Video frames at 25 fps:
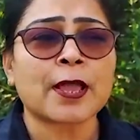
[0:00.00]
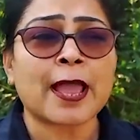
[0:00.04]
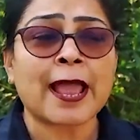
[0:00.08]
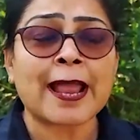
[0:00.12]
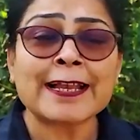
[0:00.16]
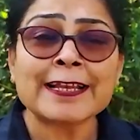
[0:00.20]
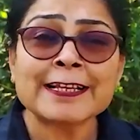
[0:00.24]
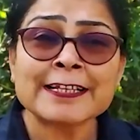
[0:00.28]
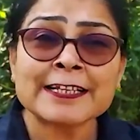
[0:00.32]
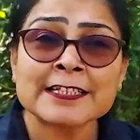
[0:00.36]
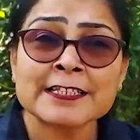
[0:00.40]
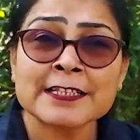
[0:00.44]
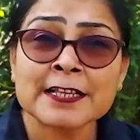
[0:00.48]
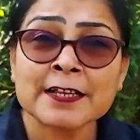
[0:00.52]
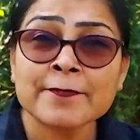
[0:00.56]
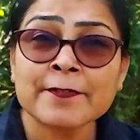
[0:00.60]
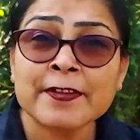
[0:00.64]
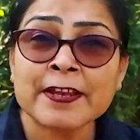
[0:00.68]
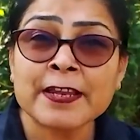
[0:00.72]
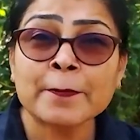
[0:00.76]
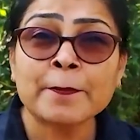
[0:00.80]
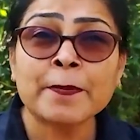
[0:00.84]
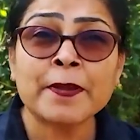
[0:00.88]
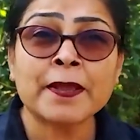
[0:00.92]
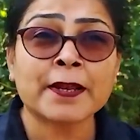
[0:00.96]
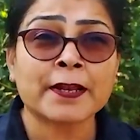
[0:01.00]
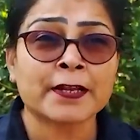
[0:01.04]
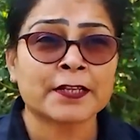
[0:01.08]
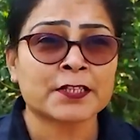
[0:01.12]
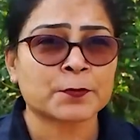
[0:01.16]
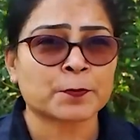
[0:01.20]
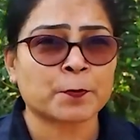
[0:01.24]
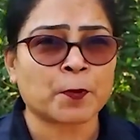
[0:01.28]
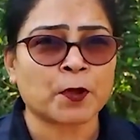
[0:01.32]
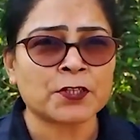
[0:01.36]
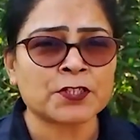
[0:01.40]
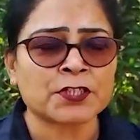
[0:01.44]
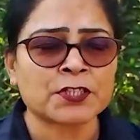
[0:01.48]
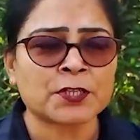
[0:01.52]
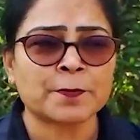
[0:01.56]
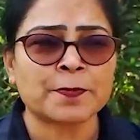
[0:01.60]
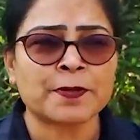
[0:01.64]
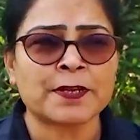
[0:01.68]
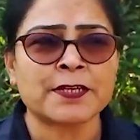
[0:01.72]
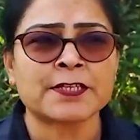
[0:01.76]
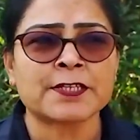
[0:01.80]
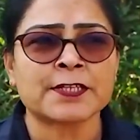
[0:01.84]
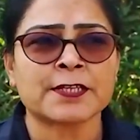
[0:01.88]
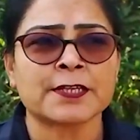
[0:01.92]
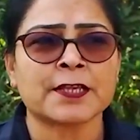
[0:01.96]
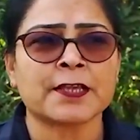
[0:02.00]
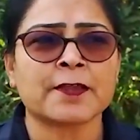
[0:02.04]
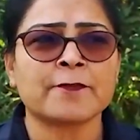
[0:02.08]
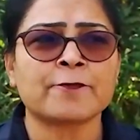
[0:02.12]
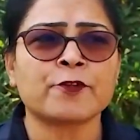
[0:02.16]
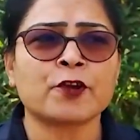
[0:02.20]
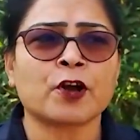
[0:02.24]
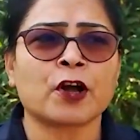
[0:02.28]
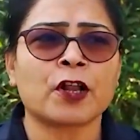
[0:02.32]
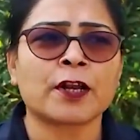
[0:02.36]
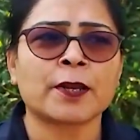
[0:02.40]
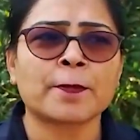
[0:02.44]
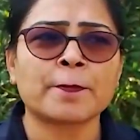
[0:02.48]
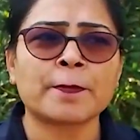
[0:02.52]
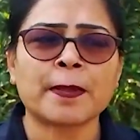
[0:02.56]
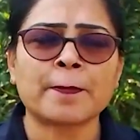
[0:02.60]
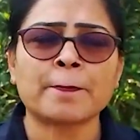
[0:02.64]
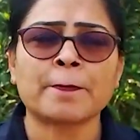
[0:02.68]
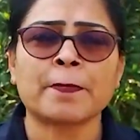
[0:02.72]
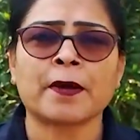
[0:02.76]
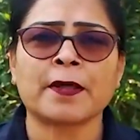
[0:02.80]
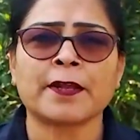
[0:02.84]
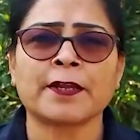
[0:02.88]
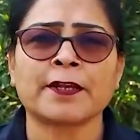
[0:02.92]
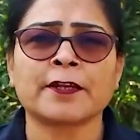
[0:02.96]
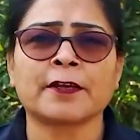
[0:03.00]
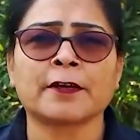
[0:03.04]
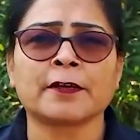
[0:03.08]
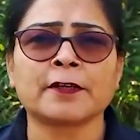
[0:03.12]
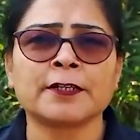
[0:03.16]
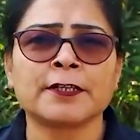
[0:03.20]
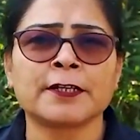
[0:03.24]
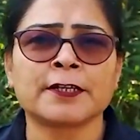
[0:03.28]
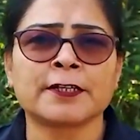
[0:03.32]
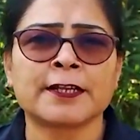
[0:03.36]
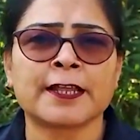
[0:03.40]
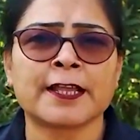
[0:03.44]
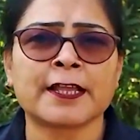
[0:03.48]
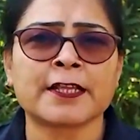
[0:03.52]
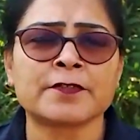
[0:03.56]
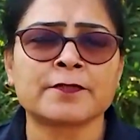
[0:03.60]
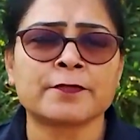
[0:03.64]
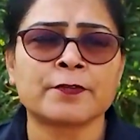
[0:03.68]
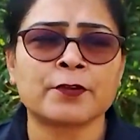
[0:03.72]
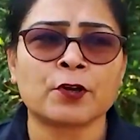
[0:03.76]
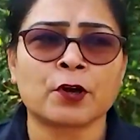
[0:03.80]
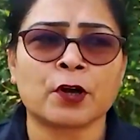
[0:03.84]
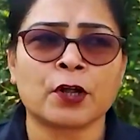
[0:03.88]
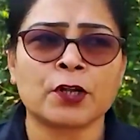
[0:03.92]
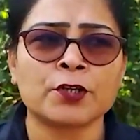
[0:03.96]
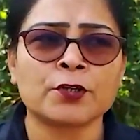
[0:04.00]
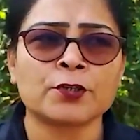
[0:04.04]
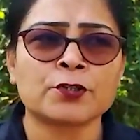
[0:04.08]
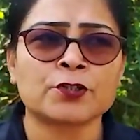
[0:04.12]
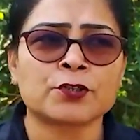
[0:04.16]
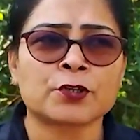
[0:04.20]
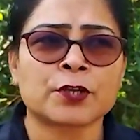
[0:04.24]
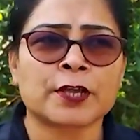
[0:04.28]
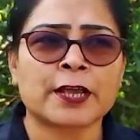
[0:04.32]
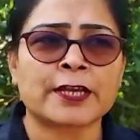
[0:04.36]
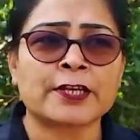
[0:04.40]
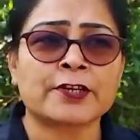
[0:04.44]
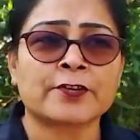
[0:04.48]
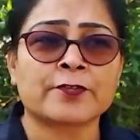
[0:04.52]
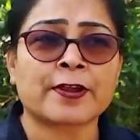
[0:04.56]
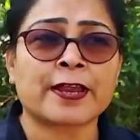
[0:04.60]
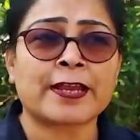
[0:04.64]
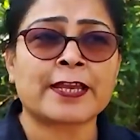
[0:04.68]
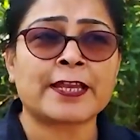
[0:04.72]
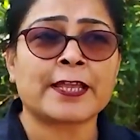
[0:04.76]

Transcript: So, and it is a very big responsibility. If you all remember, in earlier days we all used to get